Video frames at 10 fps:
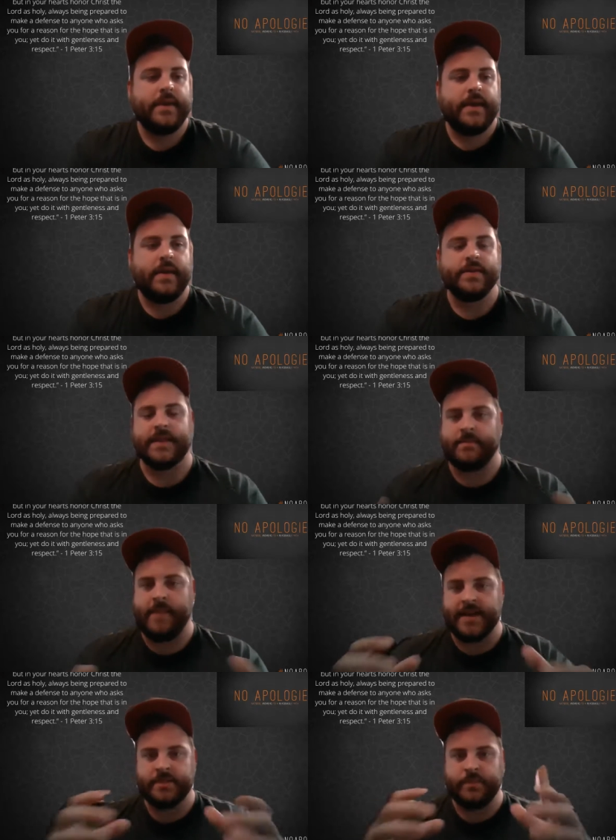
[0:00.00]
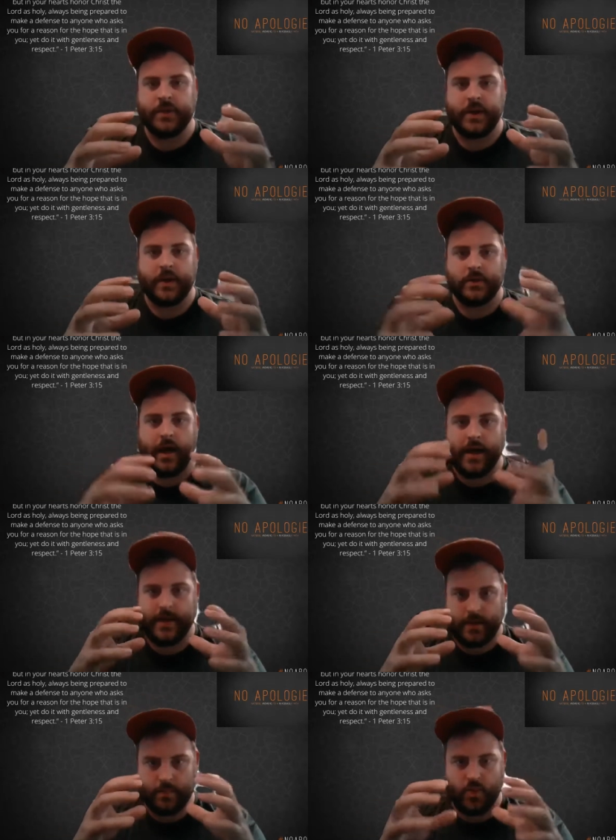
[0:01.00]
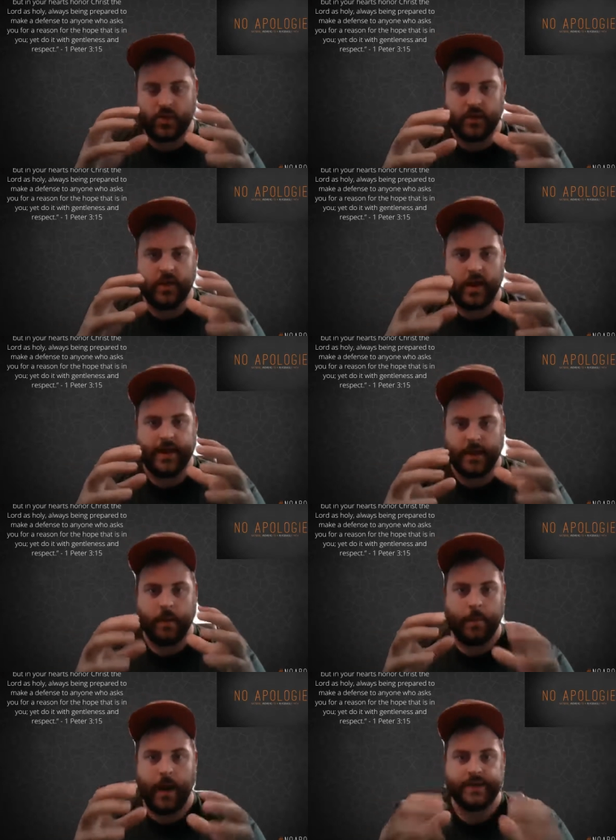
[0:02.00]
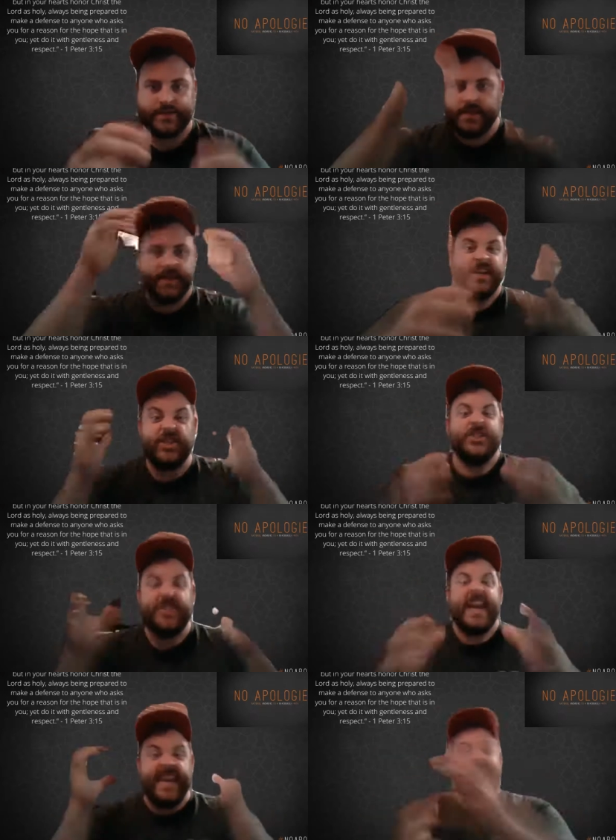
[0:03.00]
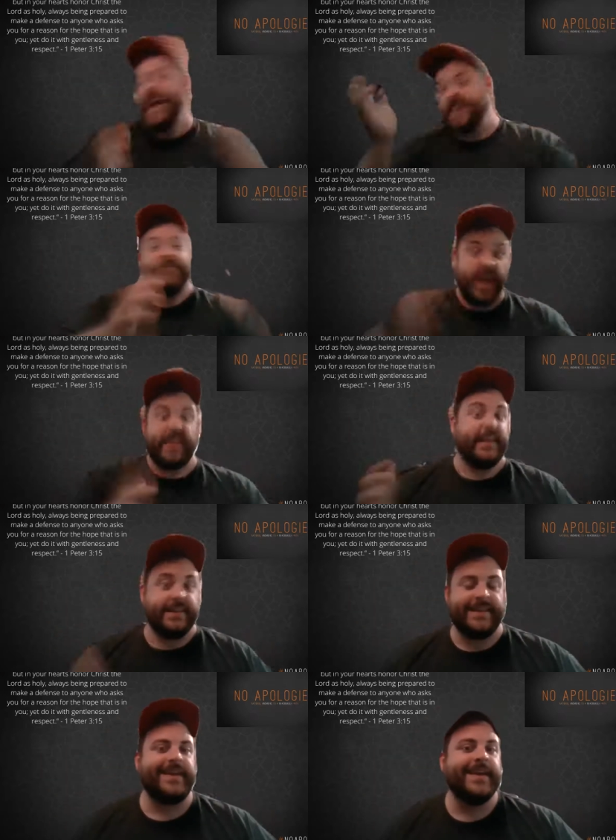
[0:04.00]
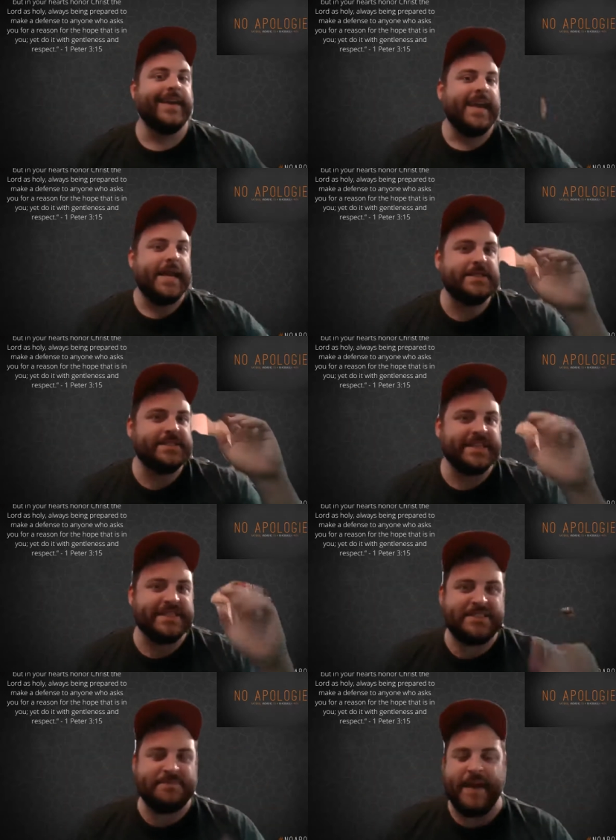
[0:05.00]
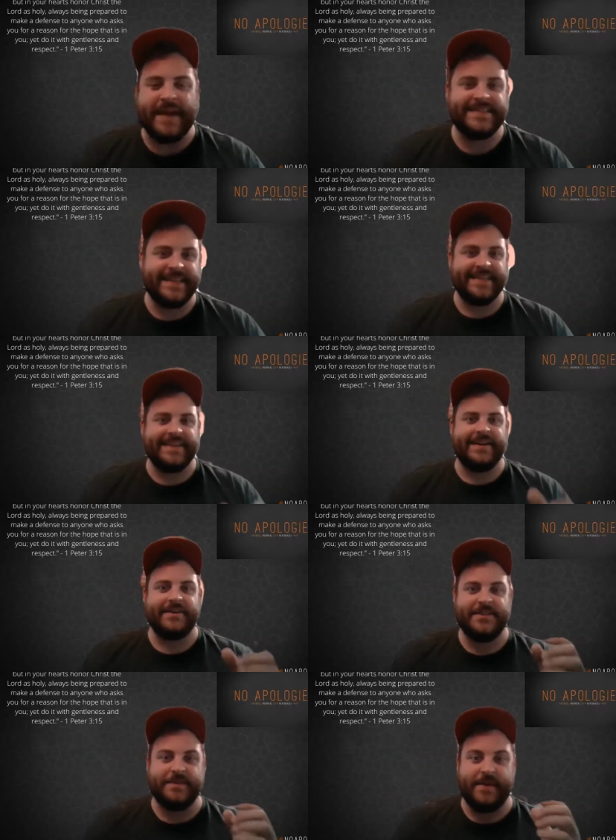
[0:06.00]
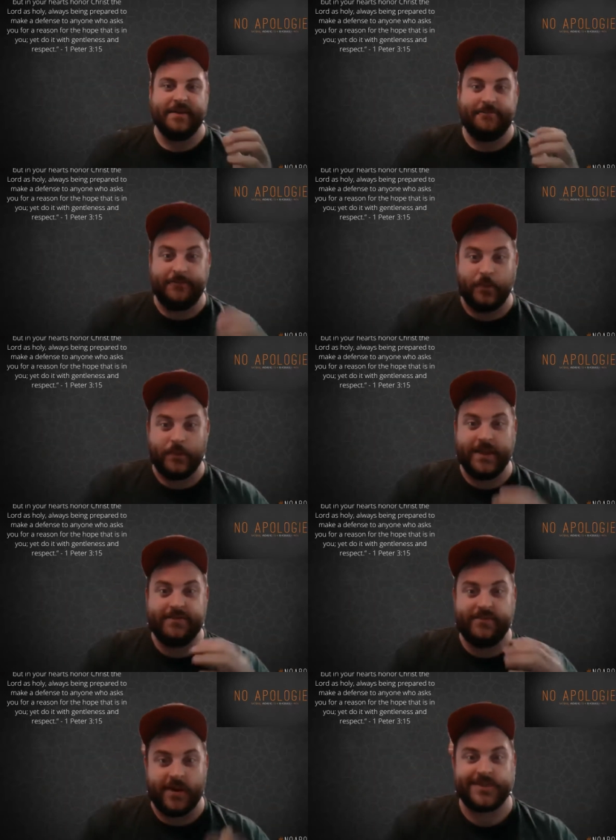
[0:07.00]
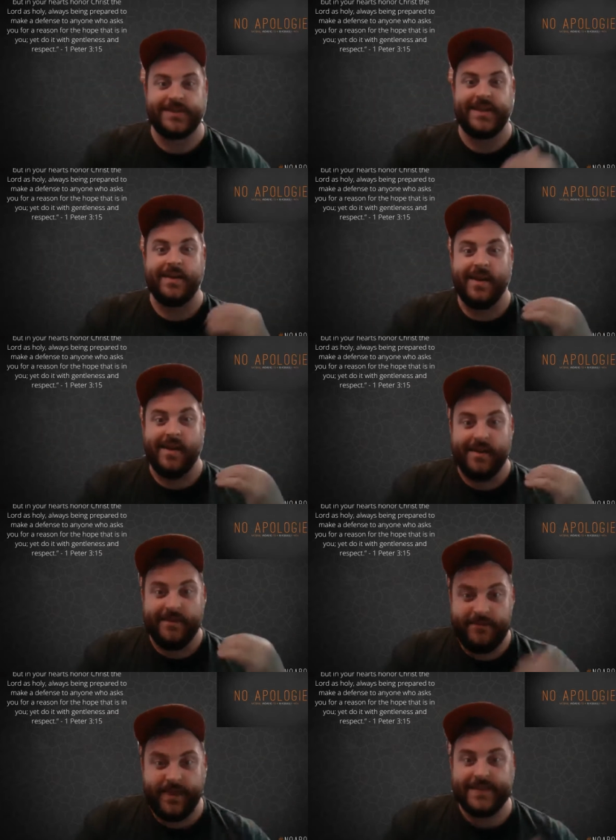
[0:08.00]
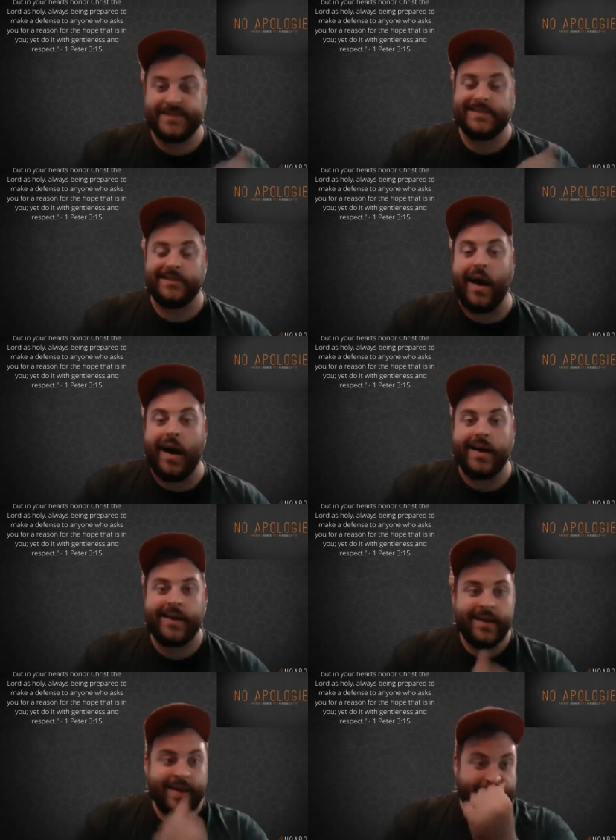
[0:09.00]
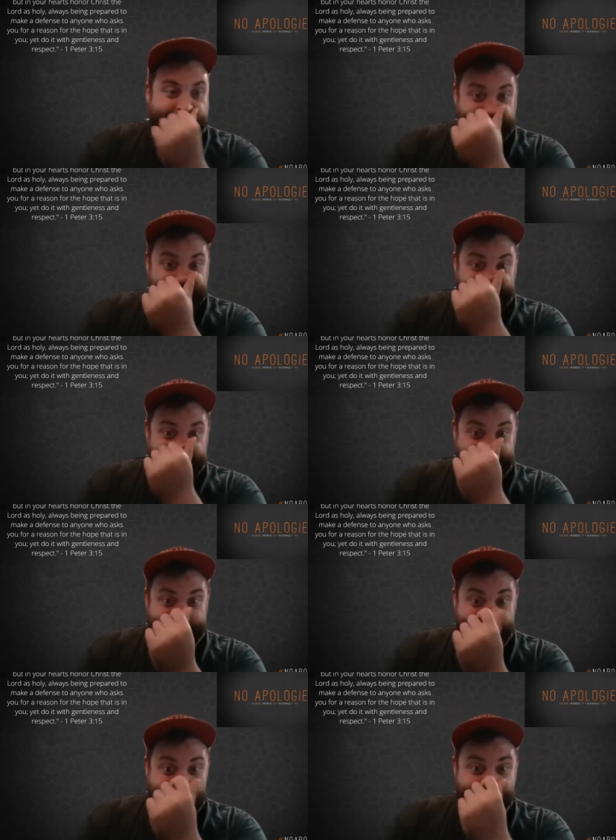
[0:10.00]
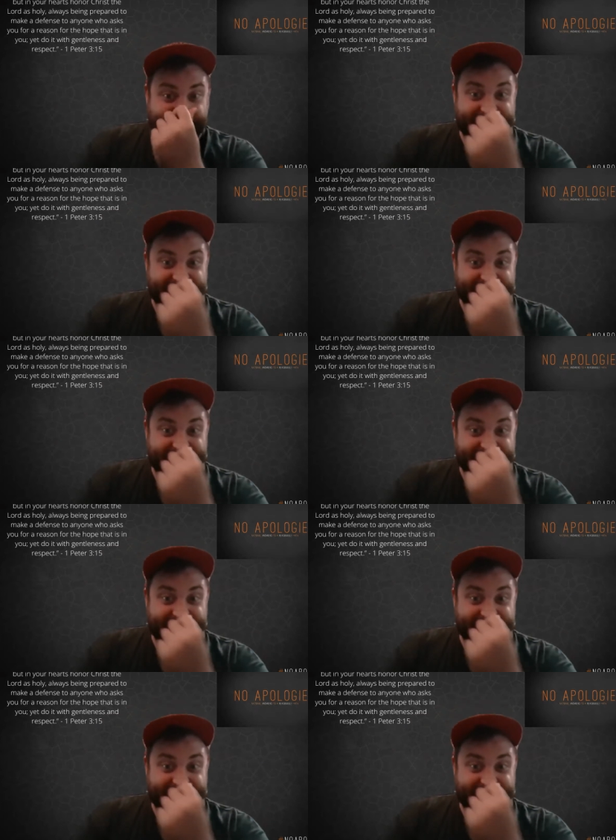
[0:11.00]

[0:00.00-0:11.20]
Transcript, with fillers: He was like, imagine putting a clock, a broken clock, in a box and shaking it violently and just expecting there to be a fully functioning fixed clock after shaking it enough.